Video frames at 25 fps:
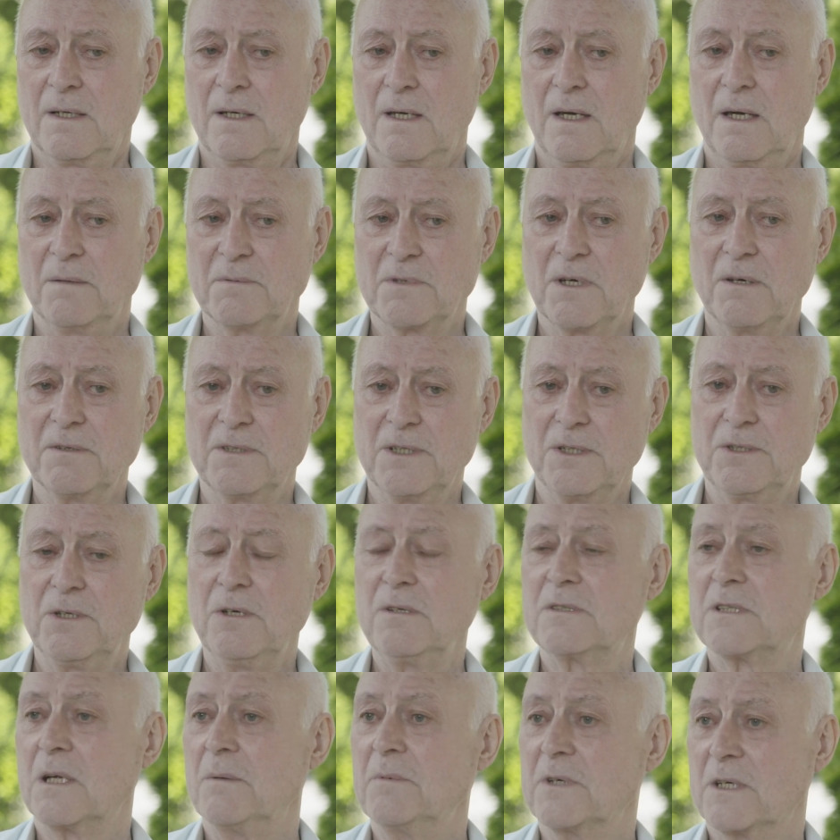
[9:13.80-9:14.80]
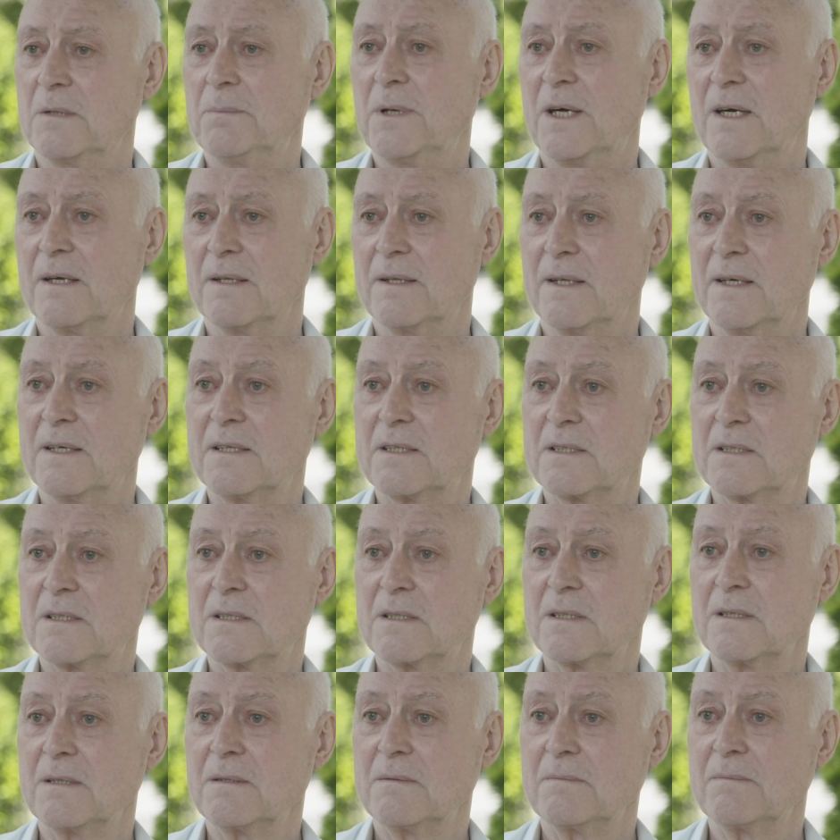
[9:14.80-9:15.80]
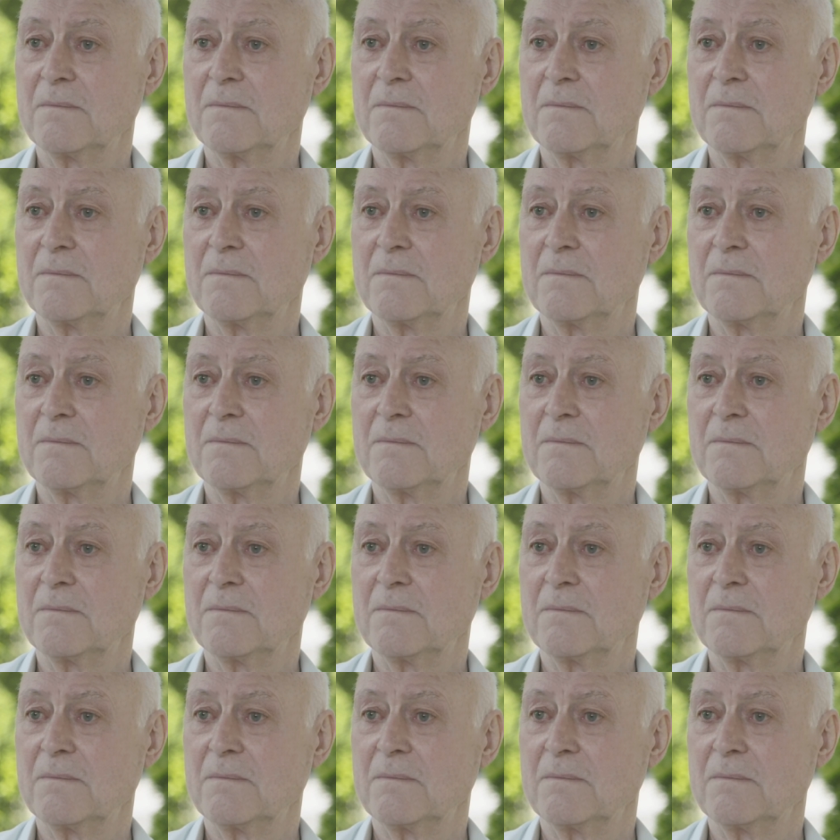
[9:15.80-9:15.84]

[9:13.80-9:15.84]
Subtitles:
I'm going to do something about this.